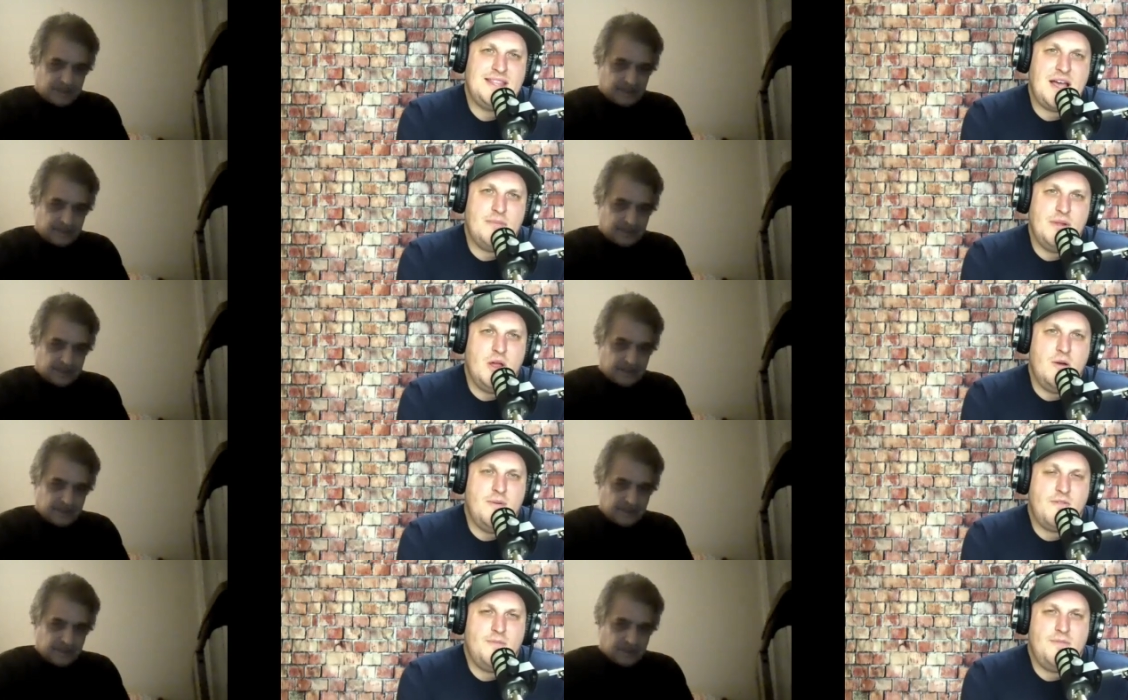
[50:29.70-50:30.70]
Speaker 1: down below,
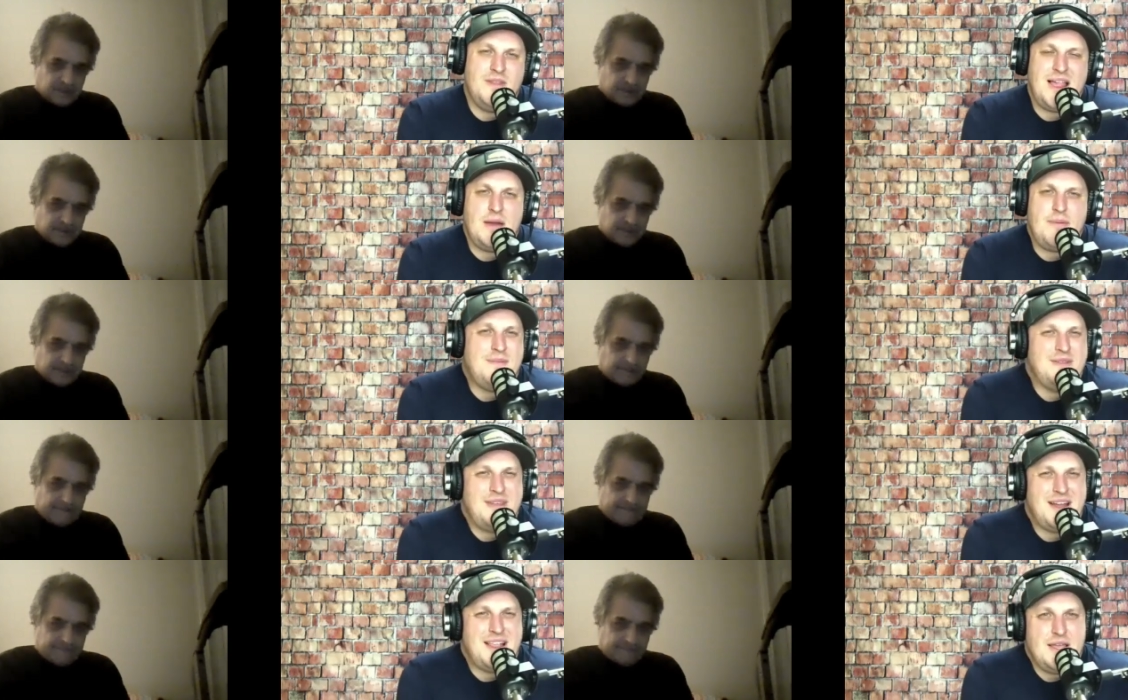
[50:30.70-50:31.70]
but for a lot of people,
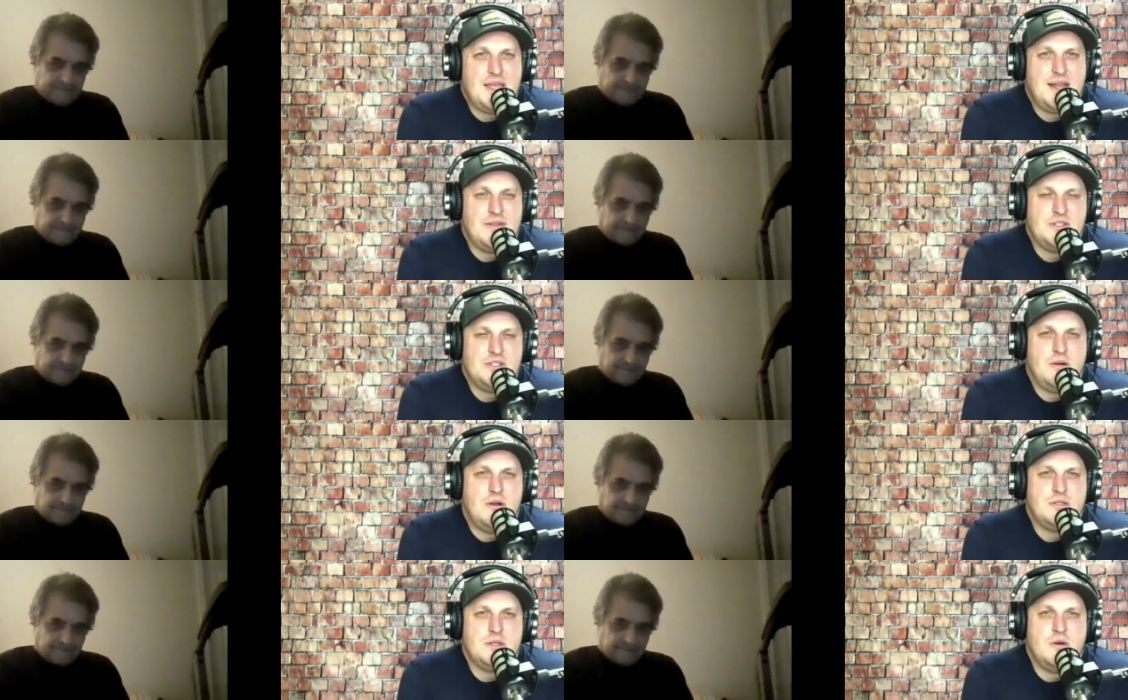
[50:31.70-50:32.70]
they're not looking at the show
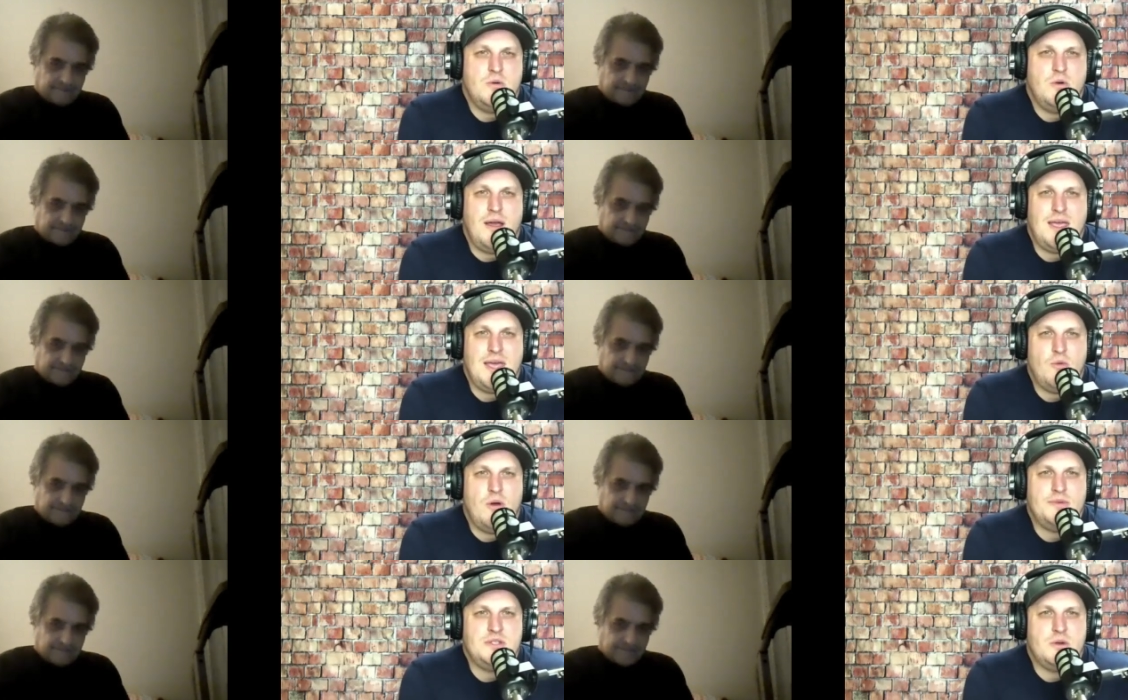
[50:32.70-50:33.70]
notes. So again,
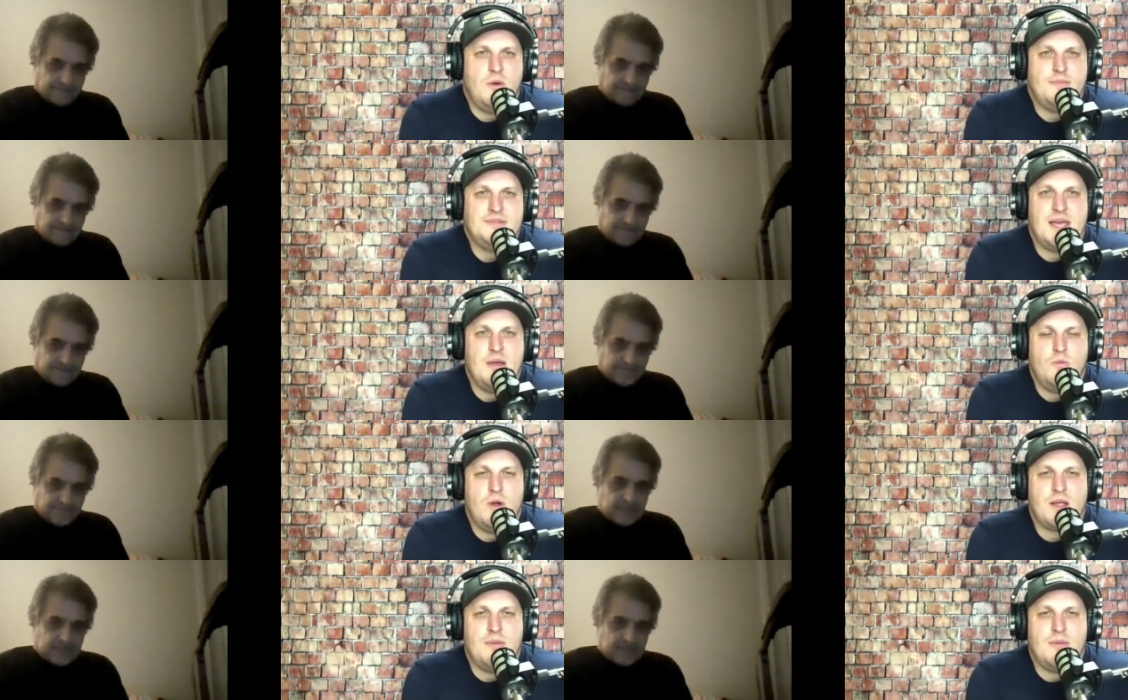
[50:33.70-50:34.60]
what was your website and where can